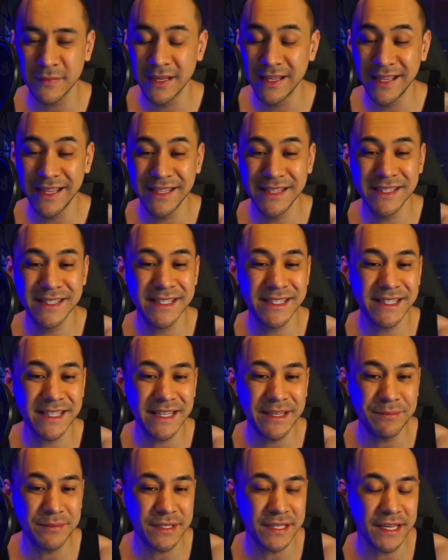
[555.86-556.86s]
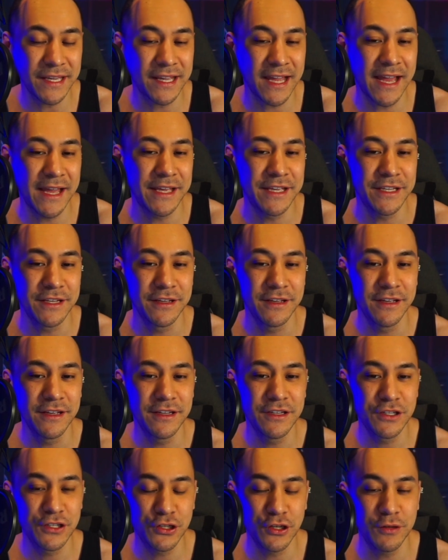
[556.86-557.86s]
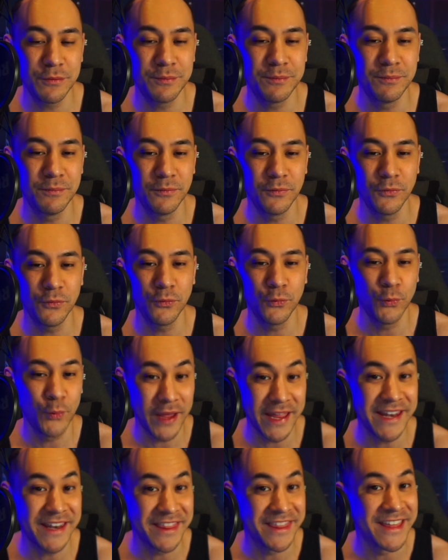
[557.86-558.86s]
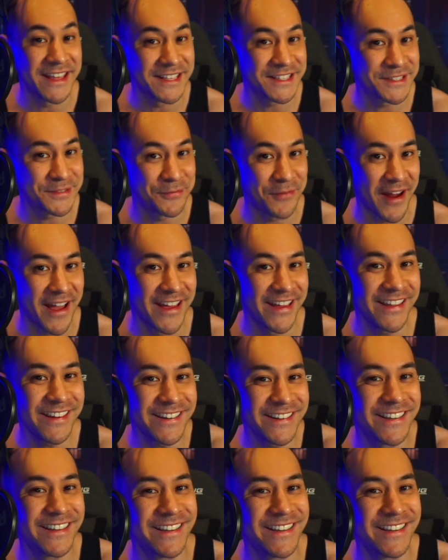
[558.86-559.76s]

it seems like I should win this, right?